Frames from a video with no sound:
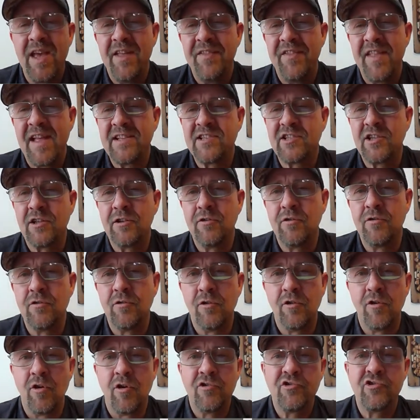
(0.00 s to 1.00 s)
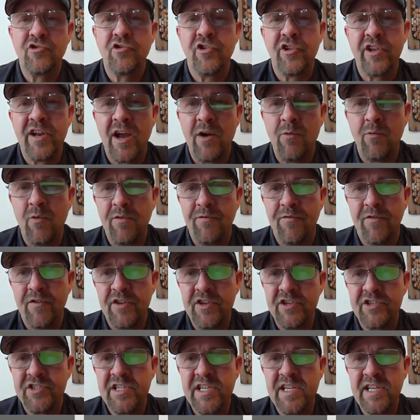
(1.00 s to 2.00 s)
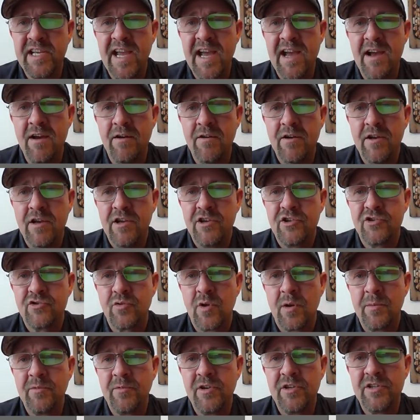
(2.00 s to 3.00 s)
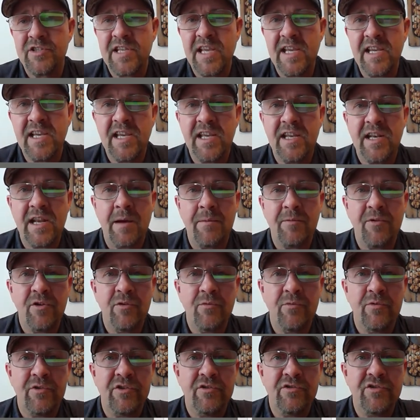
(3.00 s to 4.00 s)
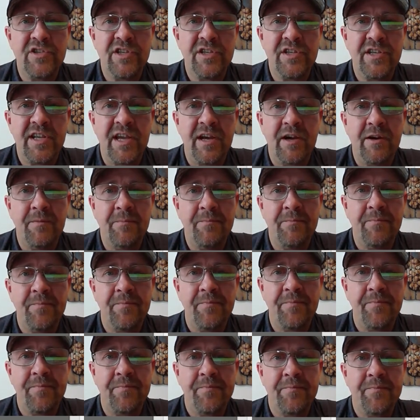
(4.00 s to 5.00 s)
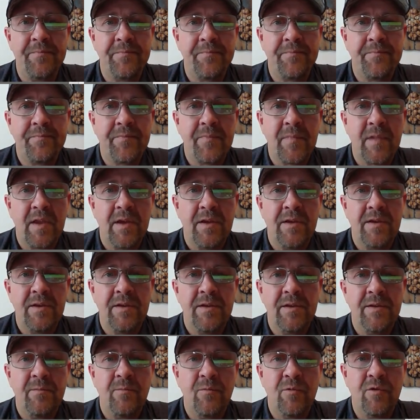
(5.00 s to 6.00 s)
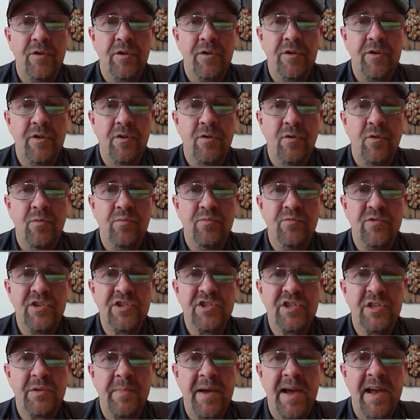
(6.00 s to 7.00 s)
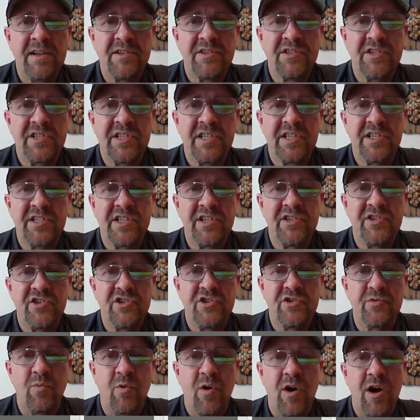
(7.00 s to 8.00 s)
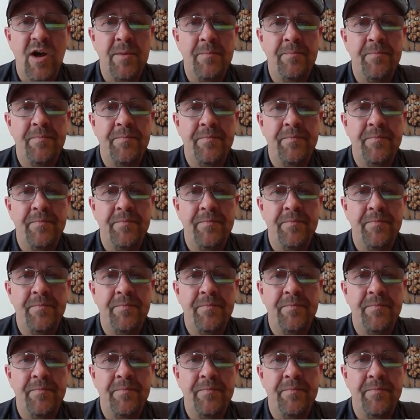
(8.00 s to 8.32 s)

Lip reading: That's a little larger than I want for this decal, so I'm going to take it and I'm going to reduce it down. And we're going to go just about 6 inches wide.